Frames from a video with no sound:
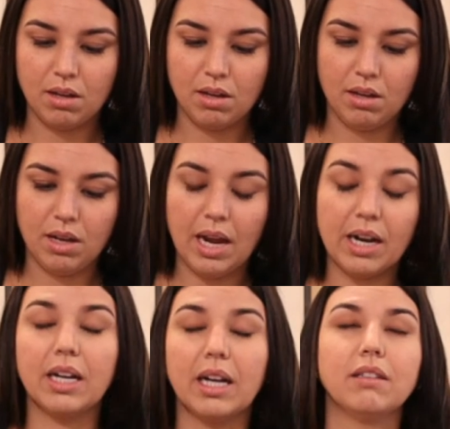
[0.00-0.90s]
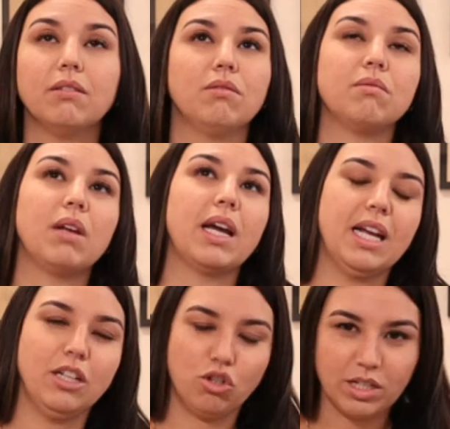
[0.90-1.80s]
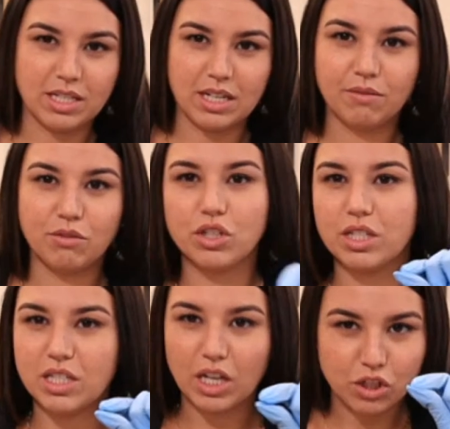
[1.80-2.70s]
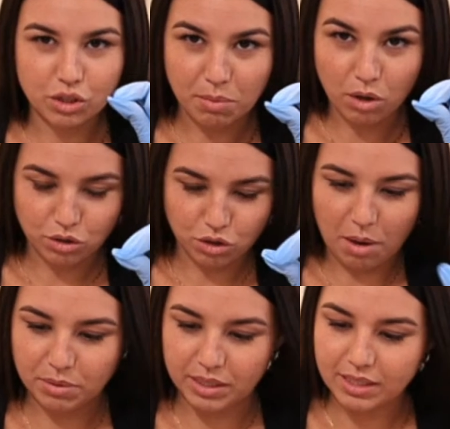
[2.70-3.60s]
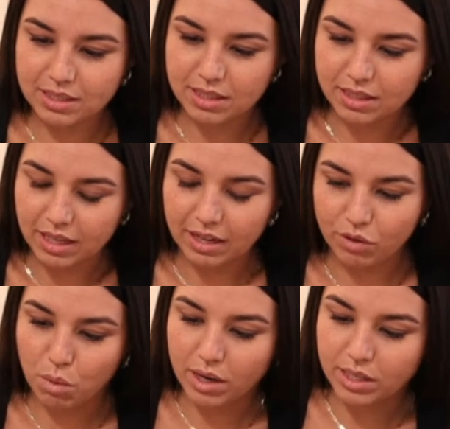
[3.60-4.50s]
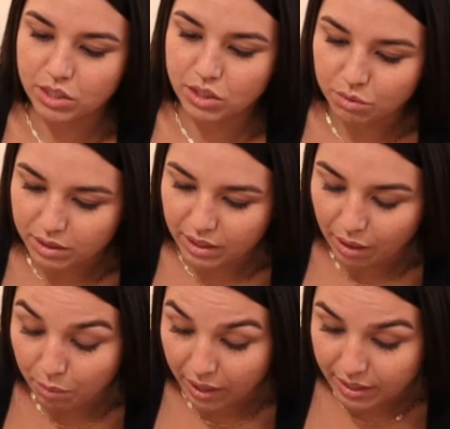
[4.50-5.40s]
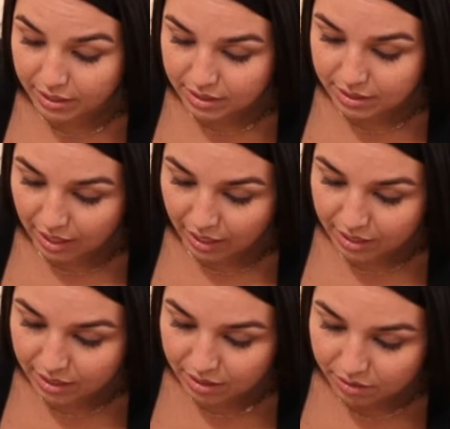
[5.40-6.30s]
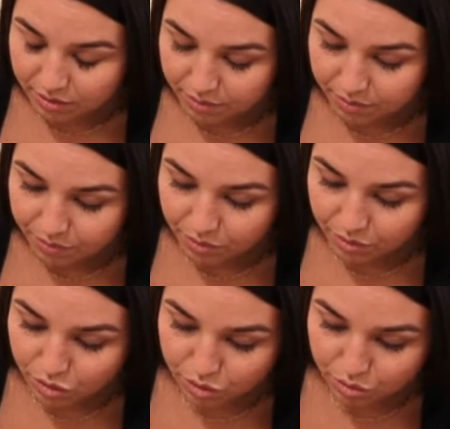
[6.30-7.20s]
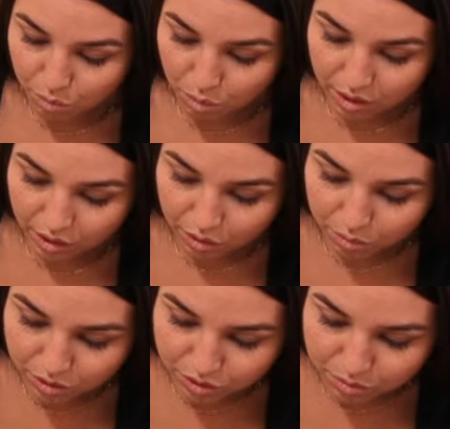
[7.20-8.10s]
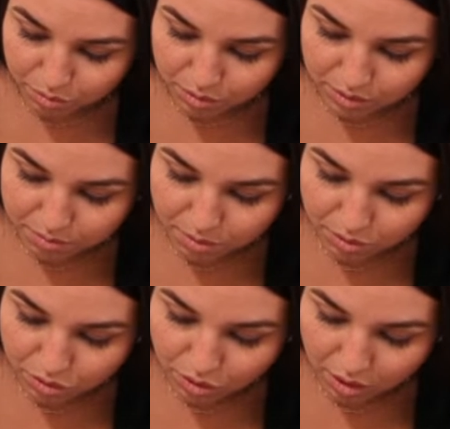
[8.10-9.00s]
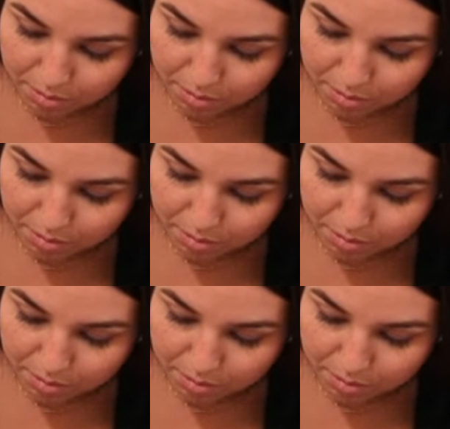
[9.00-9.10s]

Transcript: And I can't stress enough, just such small droplets that if you wanted to do it that way instead, you'd want just one small drop